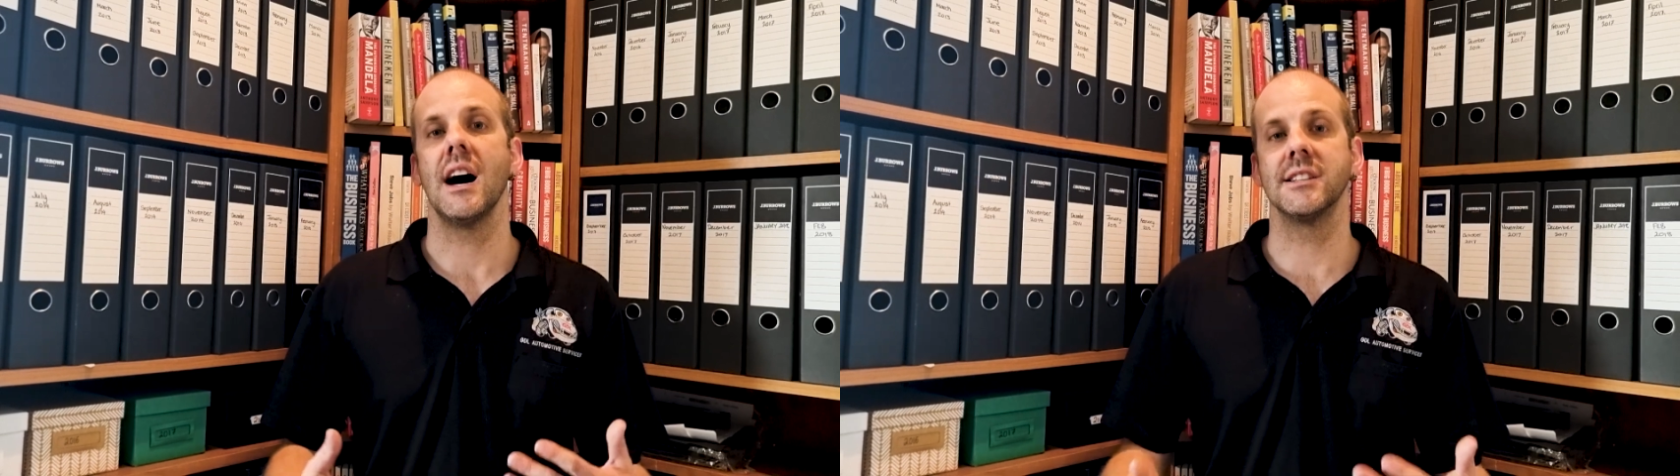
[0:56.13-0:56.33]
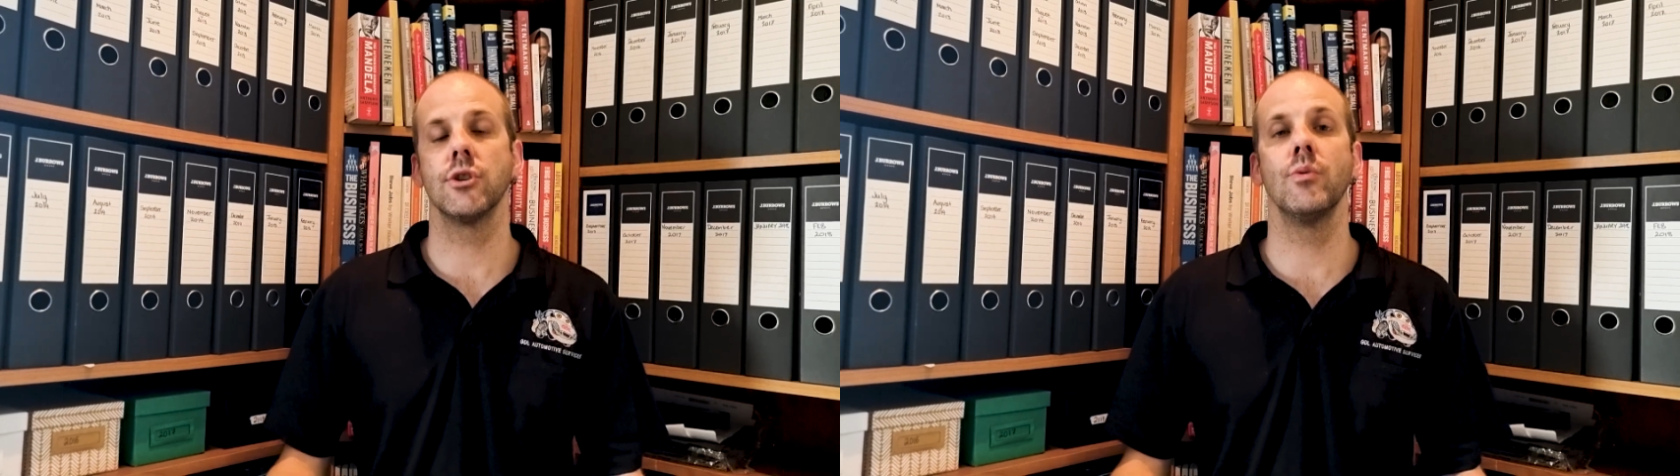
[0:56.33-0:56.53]

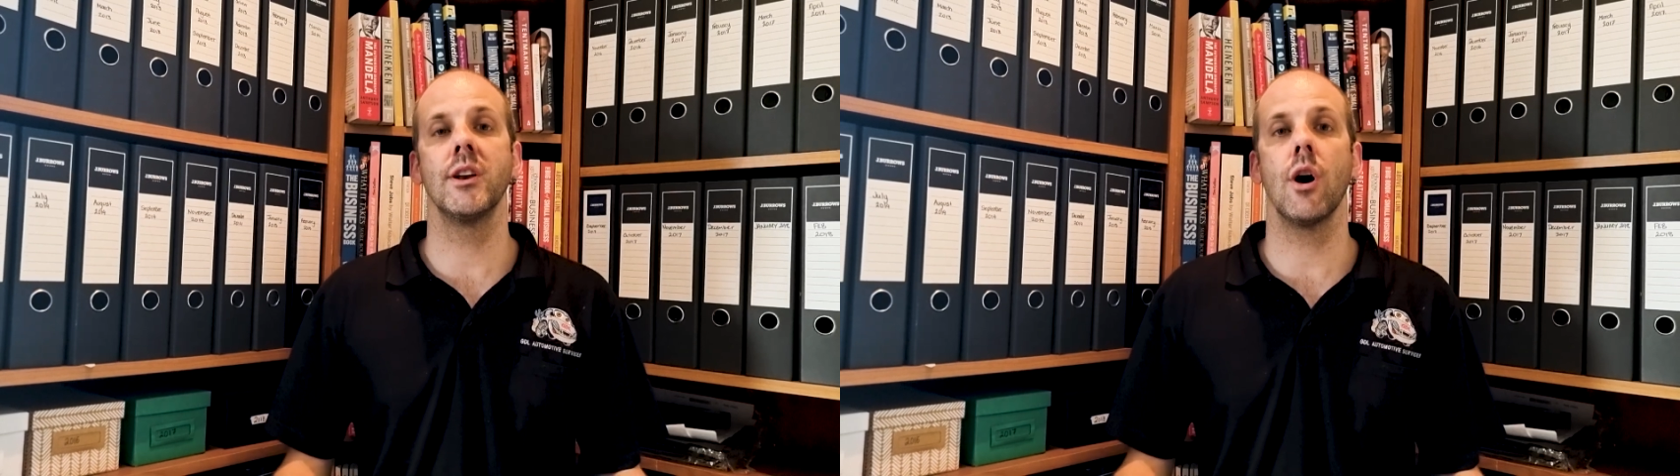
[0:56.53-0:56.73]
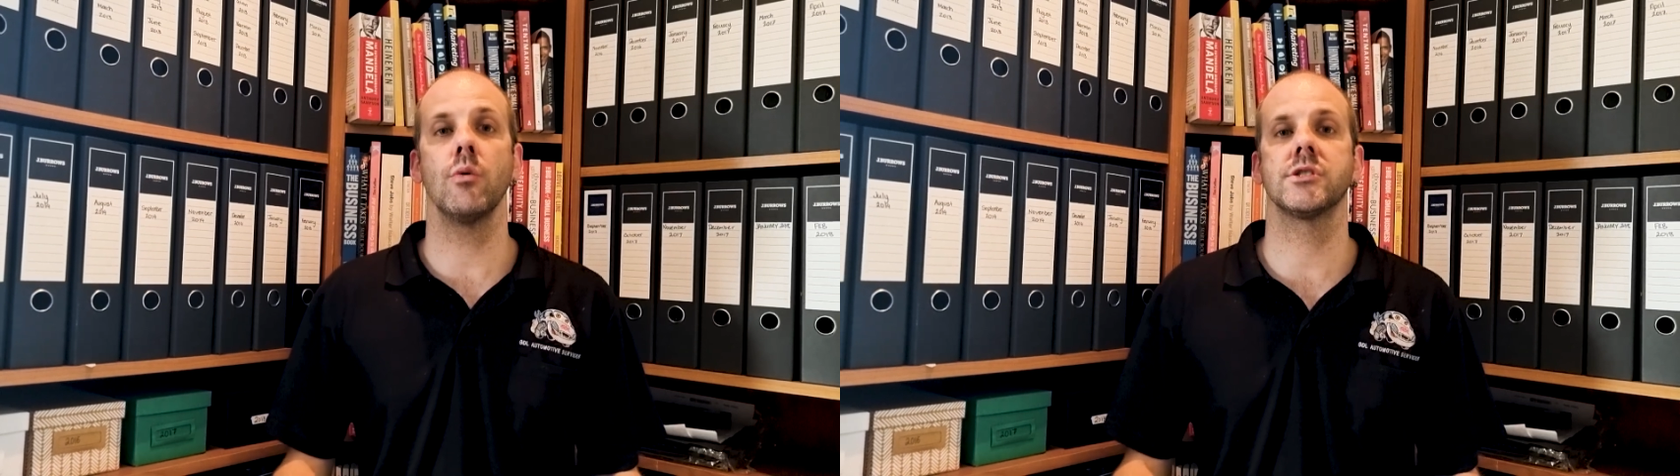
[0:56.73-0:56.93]
until
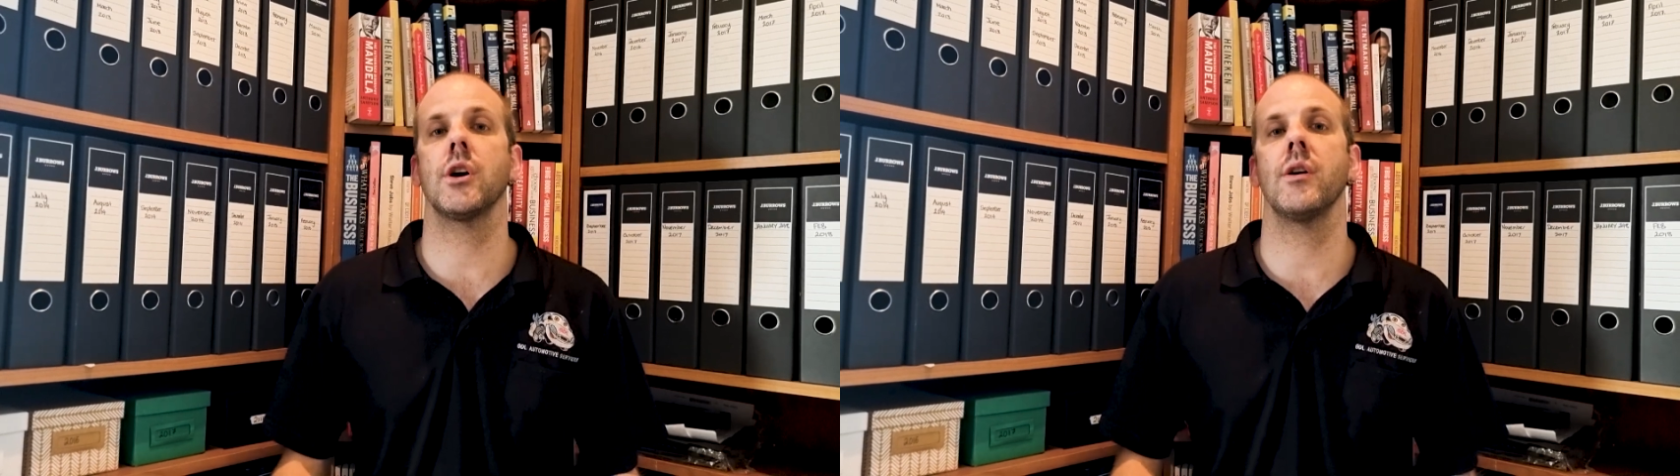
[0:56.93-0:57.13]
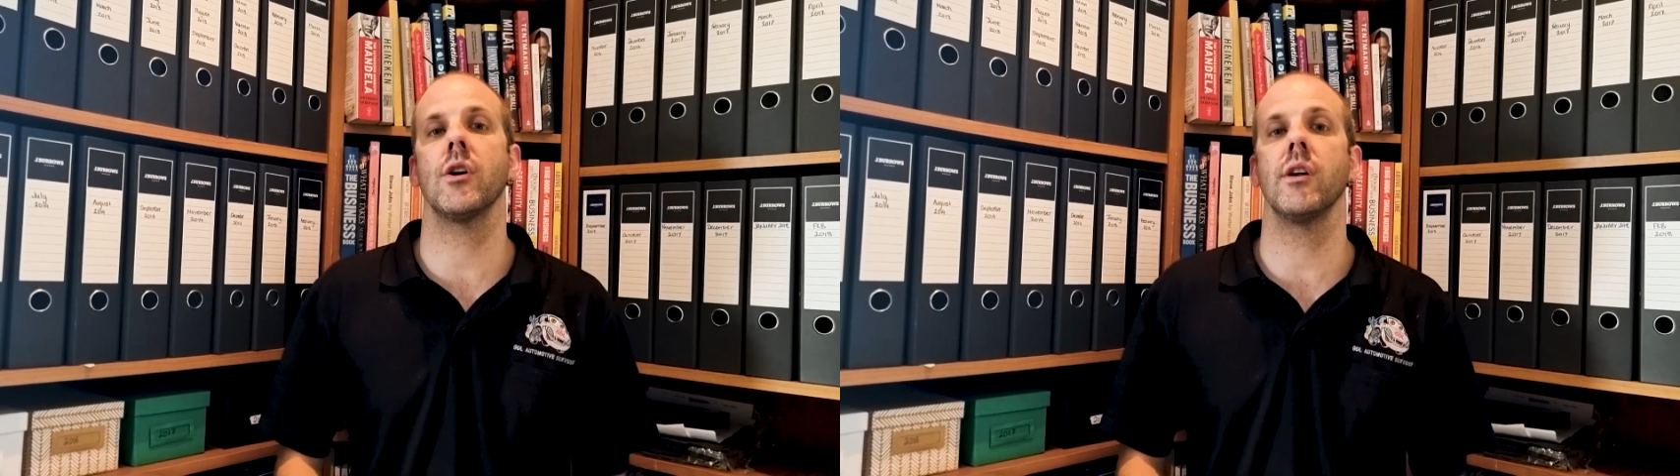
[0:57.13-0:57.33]
we know what's
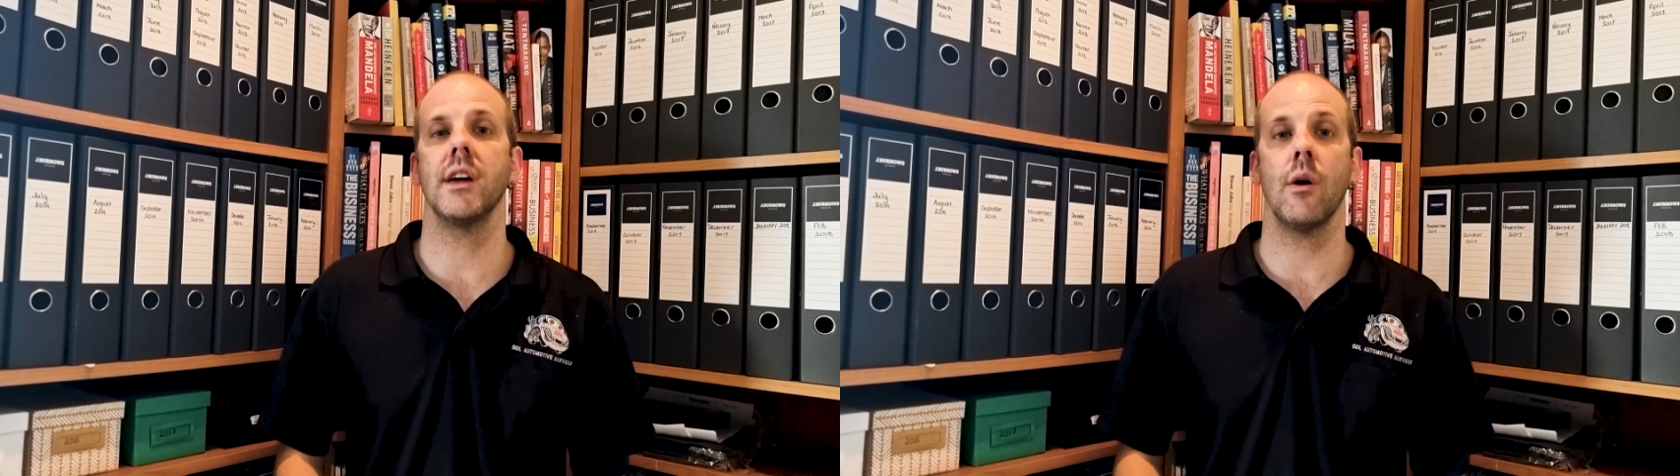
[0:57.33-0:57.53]
going on,